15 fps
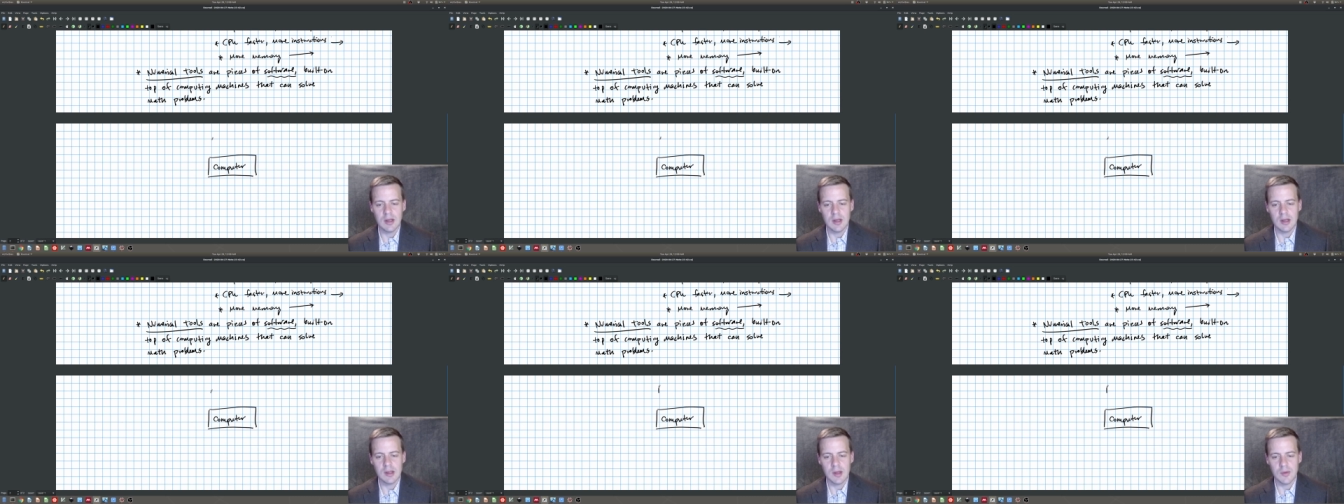
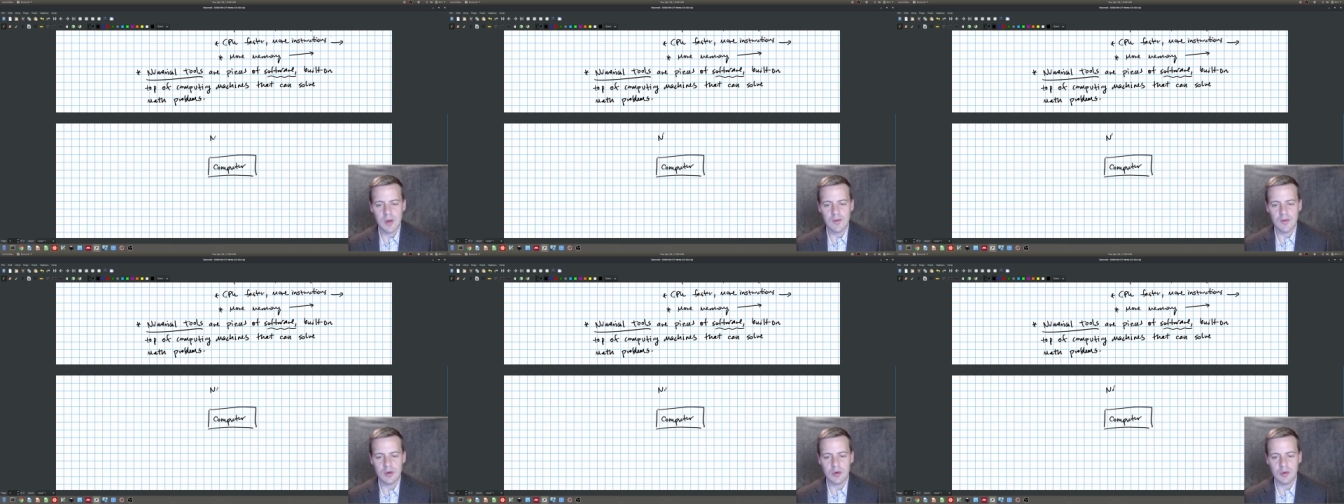Then we have a
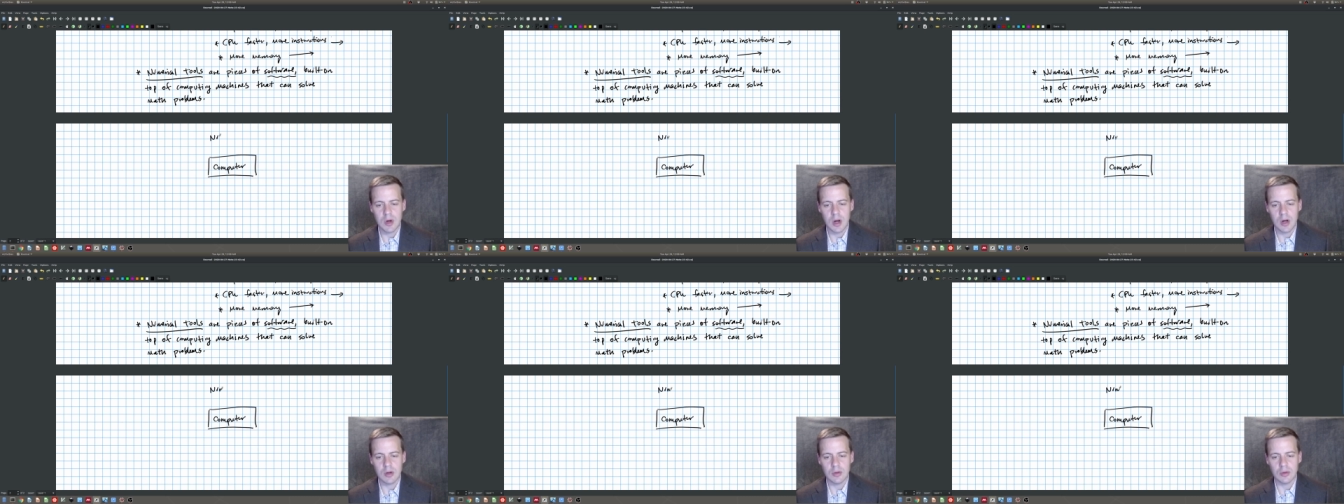
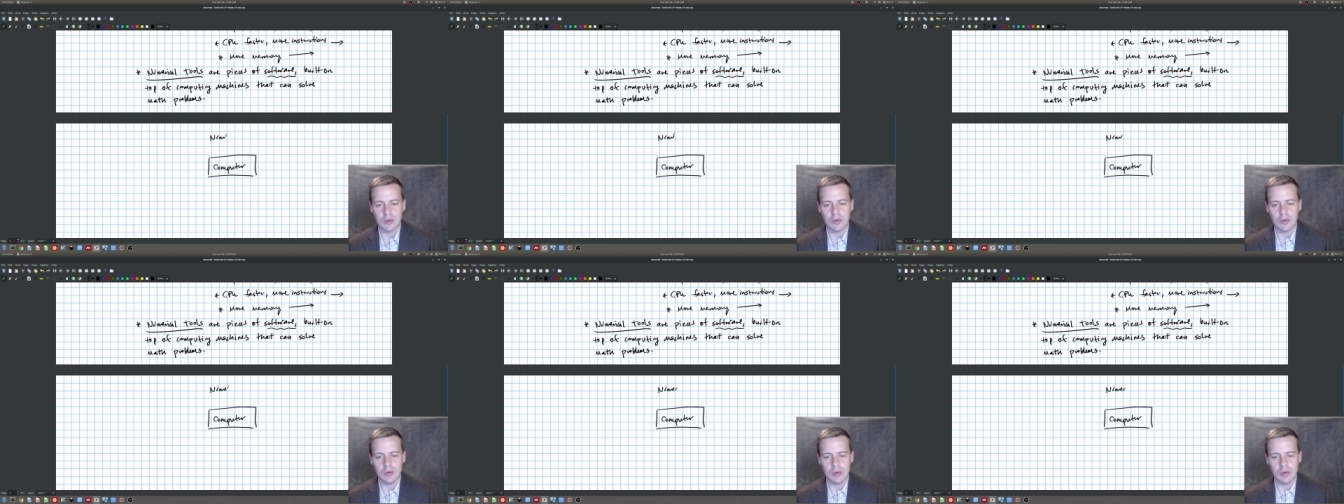numerical
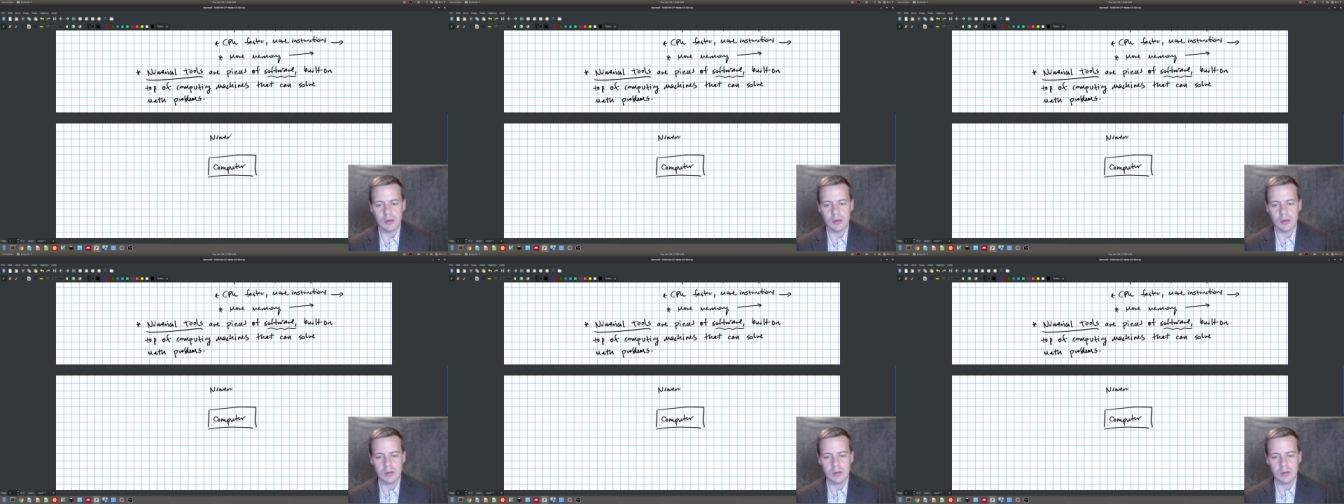tool